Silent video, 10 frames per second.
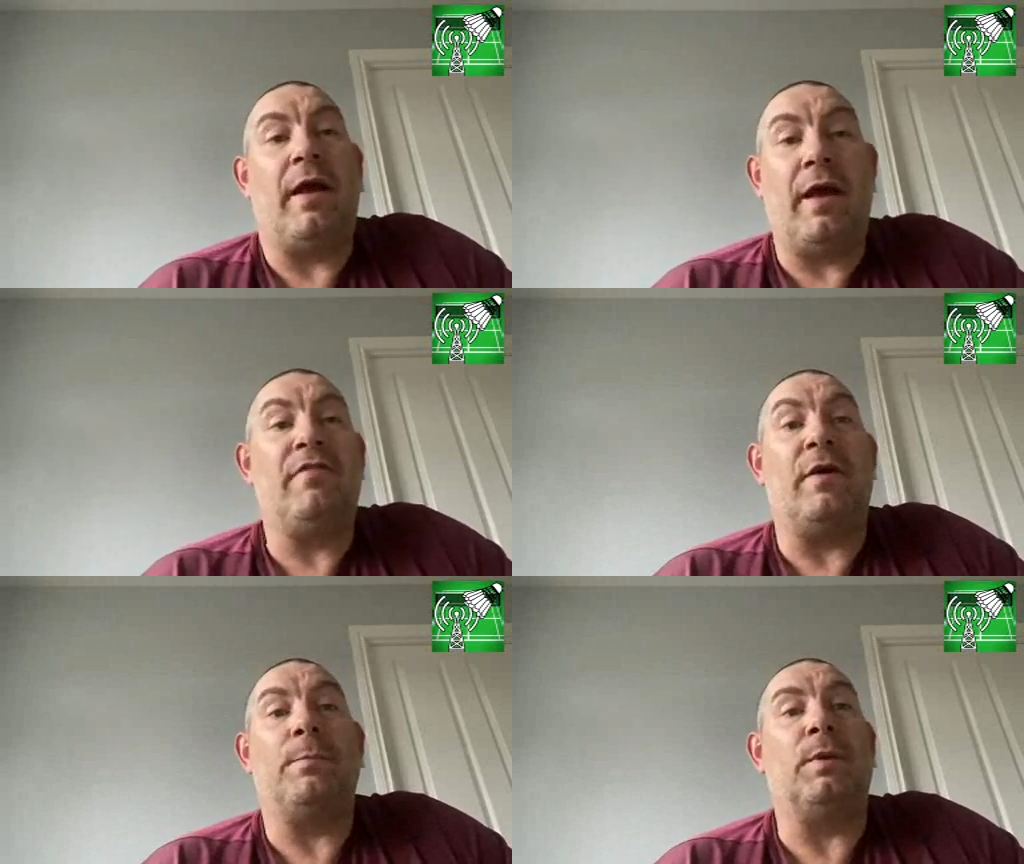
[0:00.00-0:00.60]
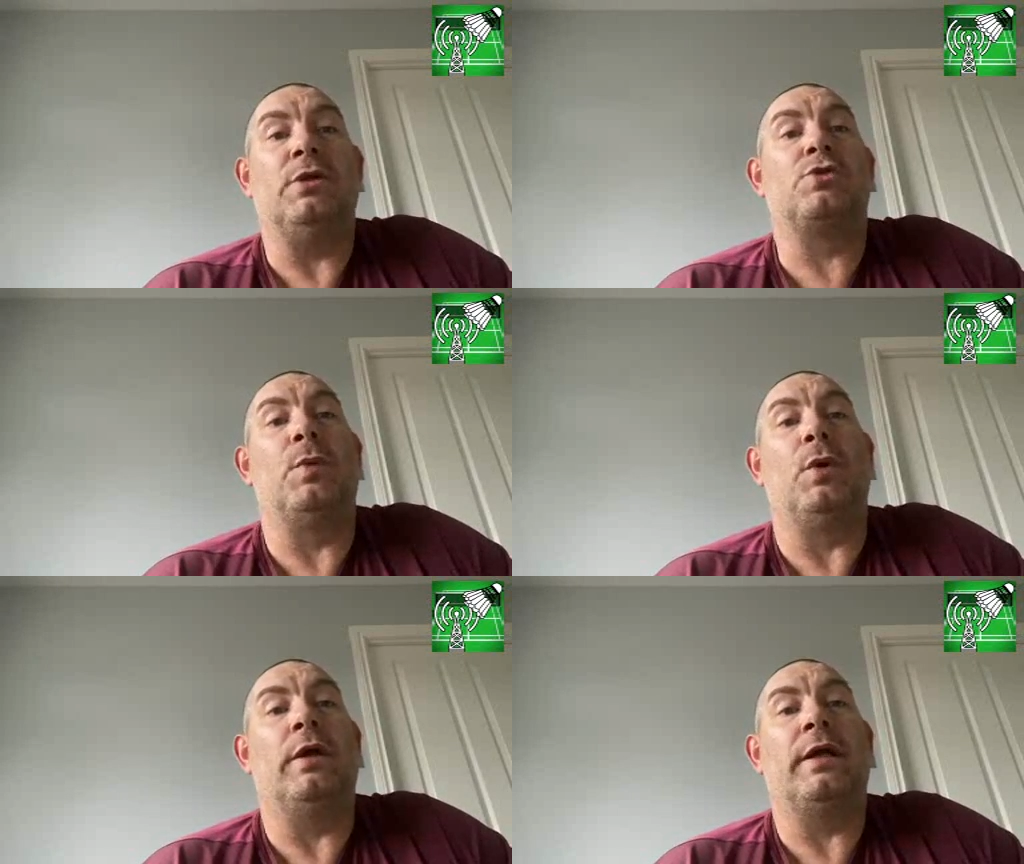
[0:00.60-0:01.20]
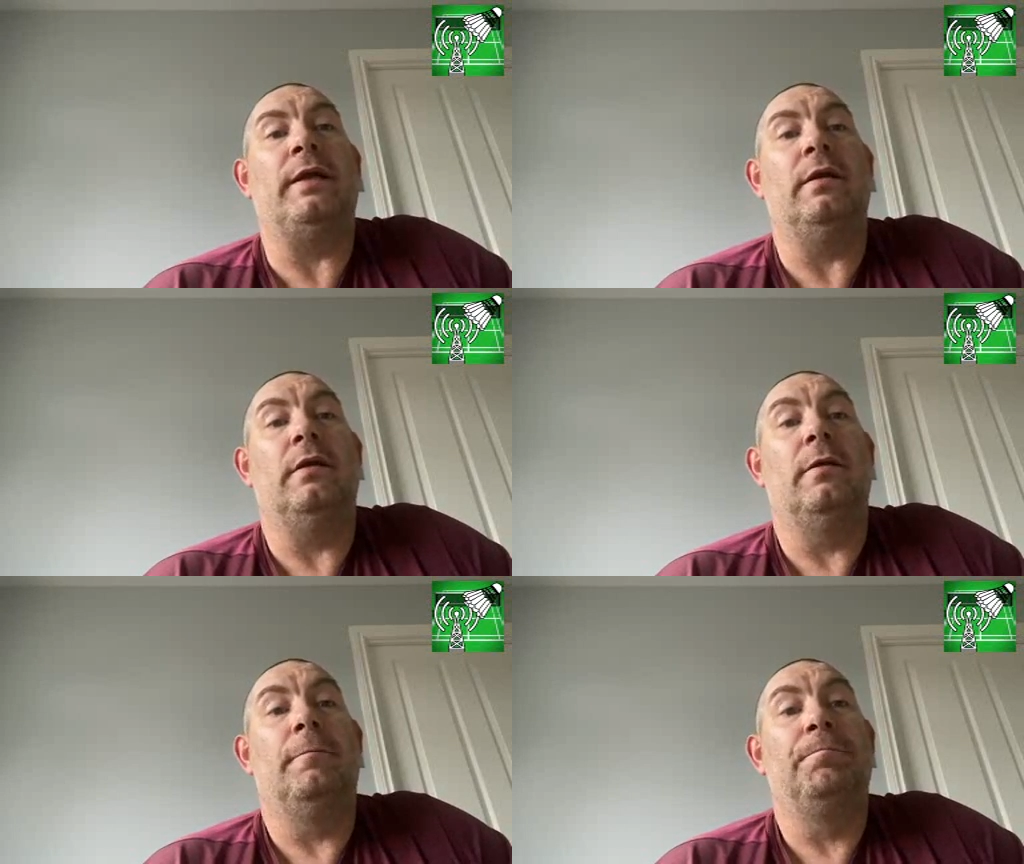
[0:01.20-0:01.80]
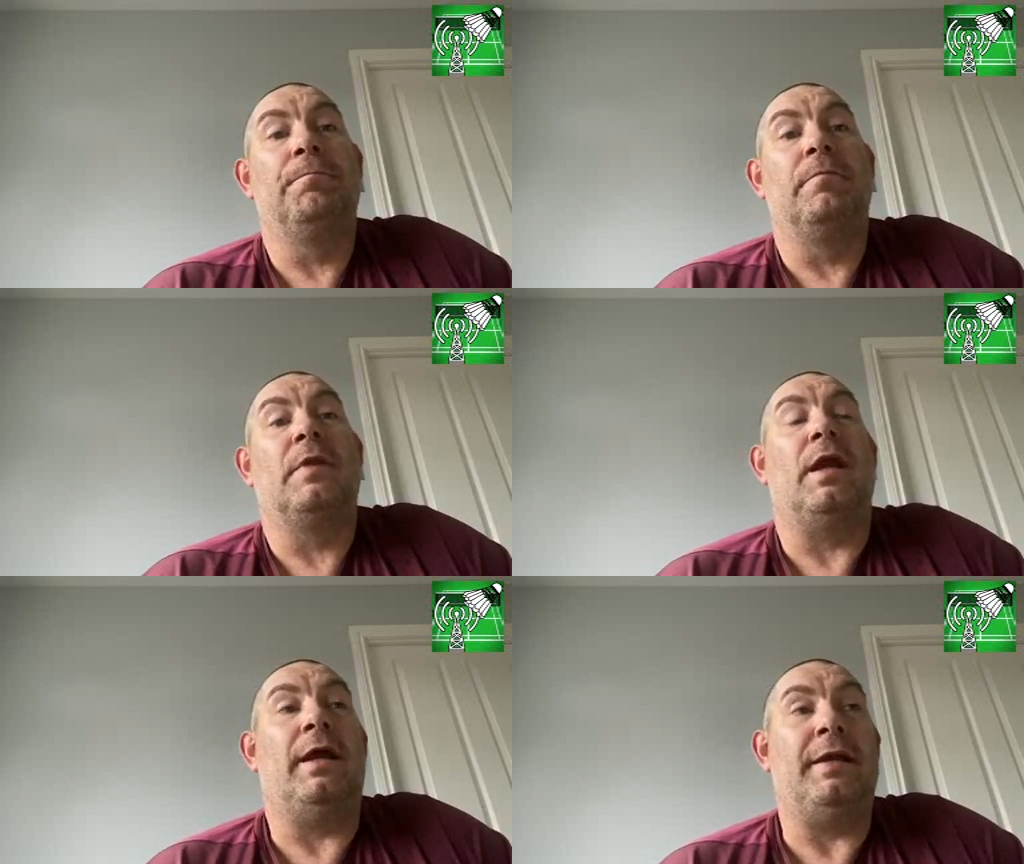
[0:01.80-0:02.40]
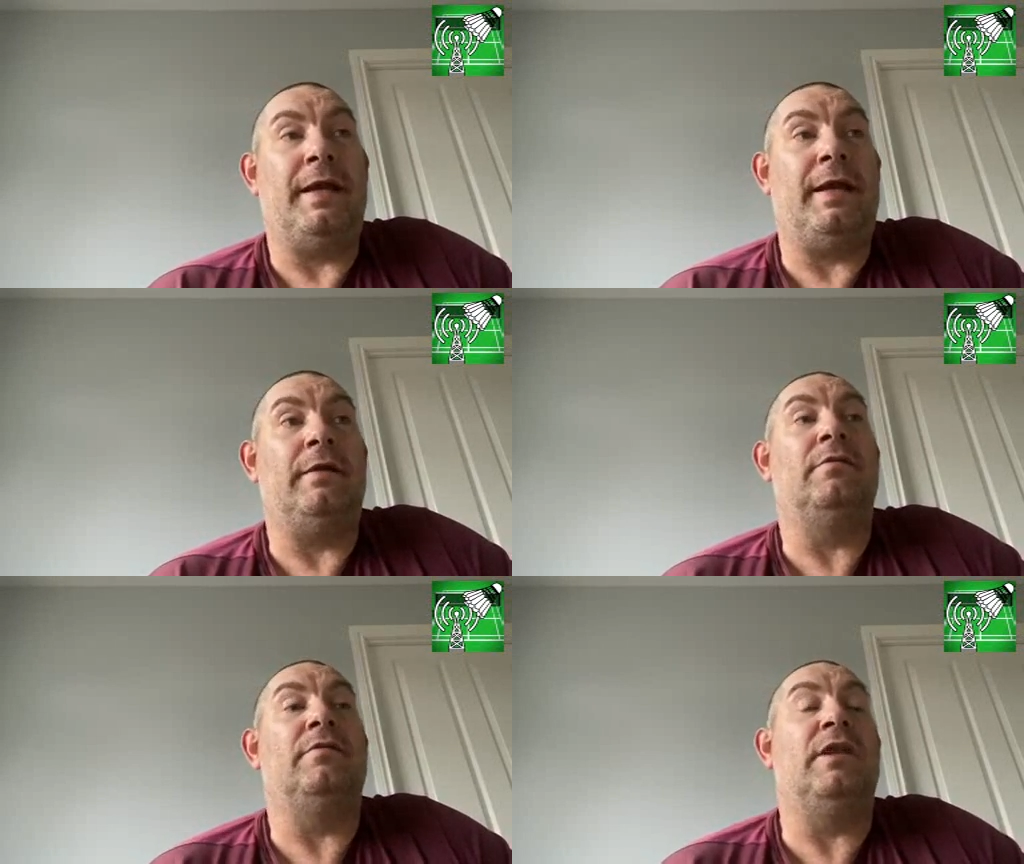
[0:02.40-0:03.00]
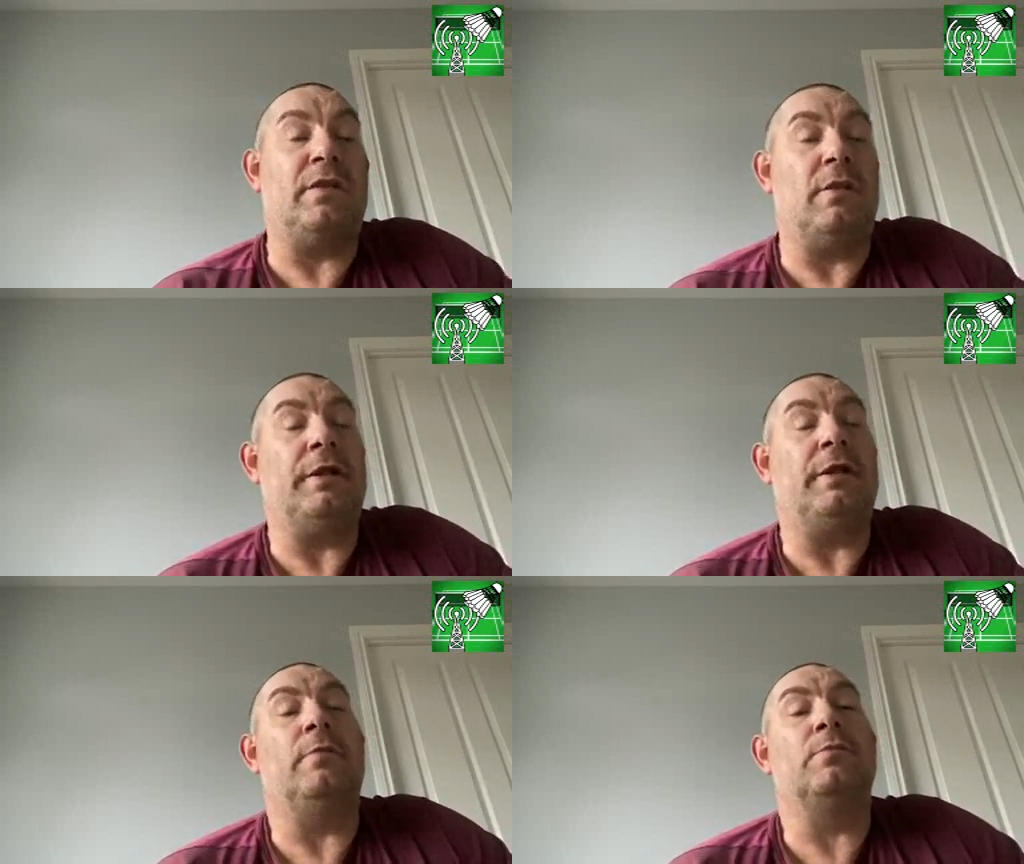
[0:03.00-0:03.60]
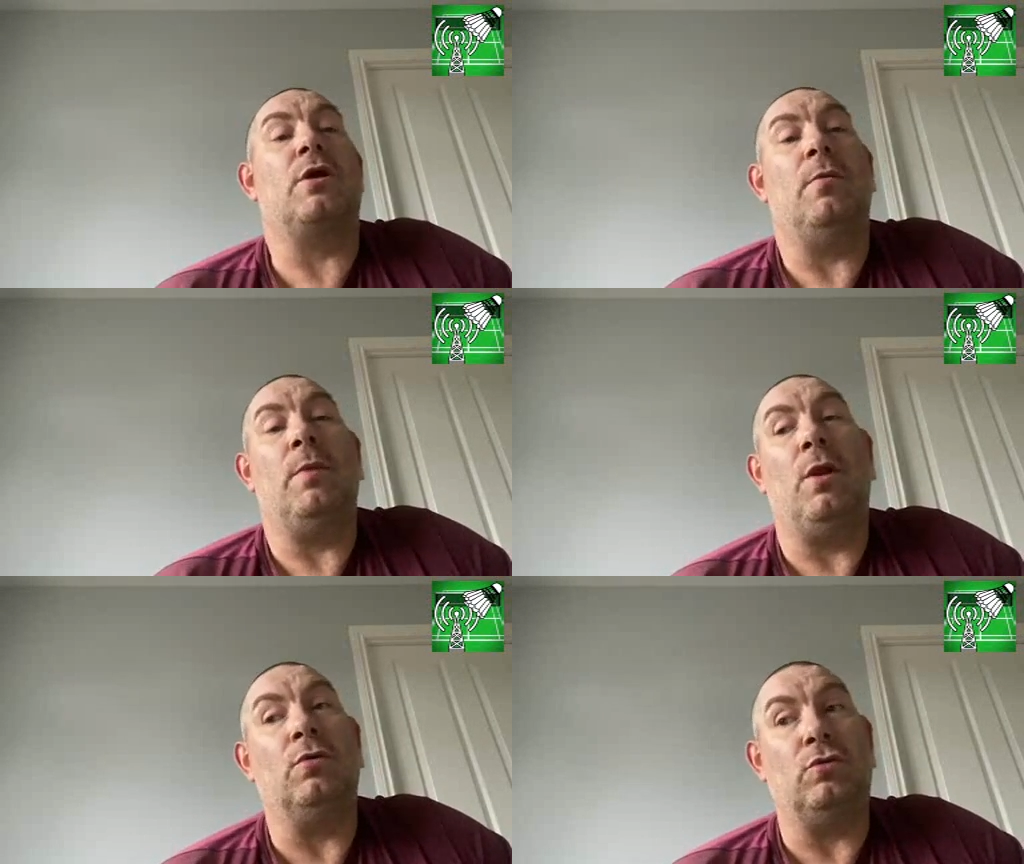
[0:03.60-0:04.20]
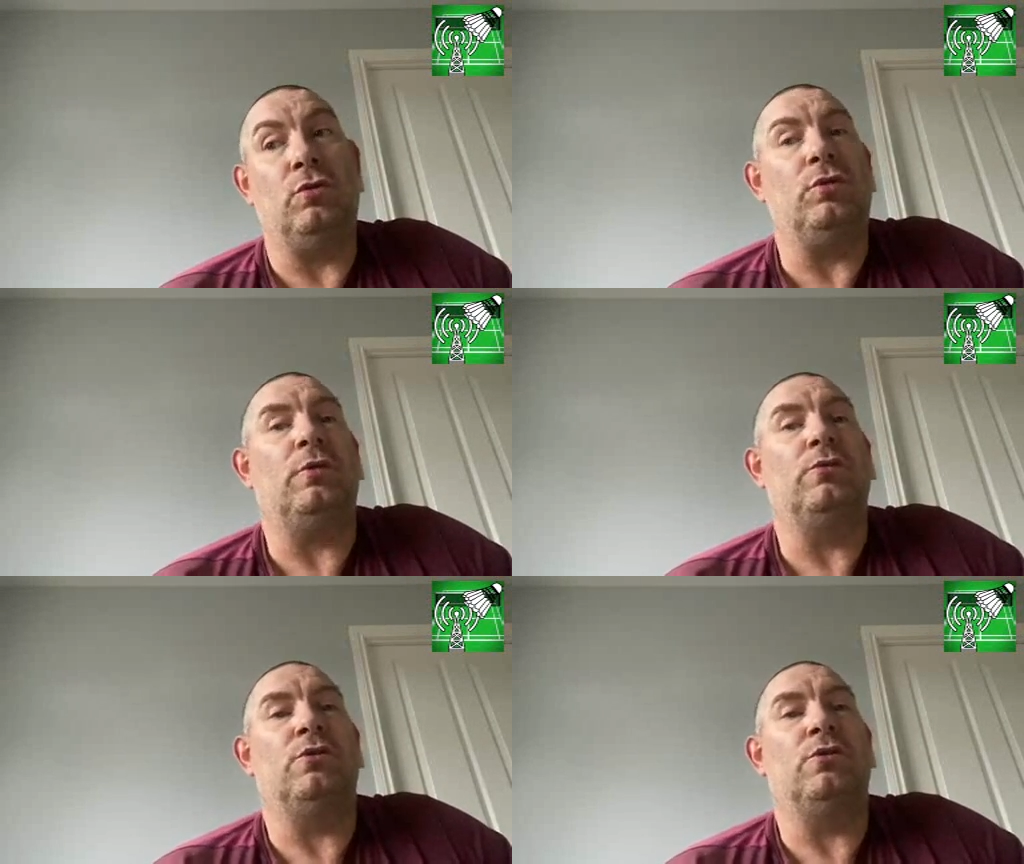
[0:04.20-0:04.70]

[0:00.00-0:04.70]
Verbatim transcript: So from the day of the accident, I thought I would never ever play sport again.